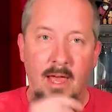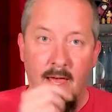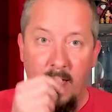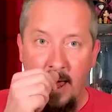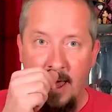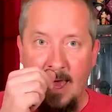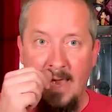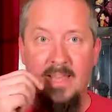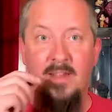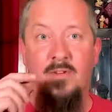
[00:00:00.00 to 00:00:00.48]

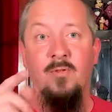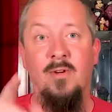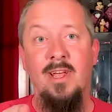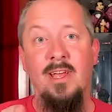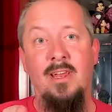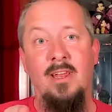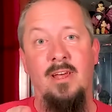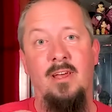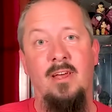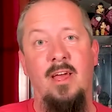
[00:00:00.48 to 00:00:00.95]
I can
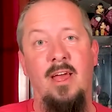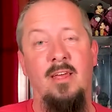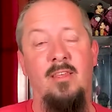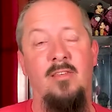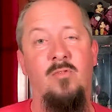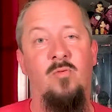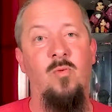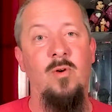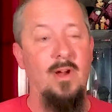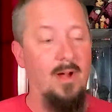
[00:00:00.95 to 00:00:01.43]
read. I
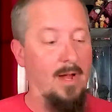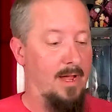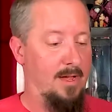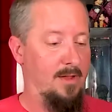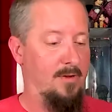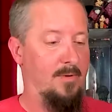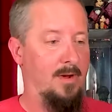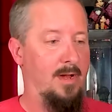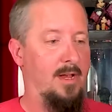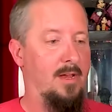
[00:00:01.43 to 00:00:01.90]
swear I
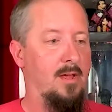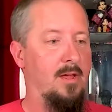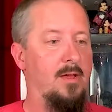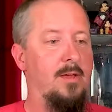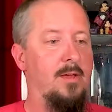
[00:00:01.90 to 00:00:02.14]
can read.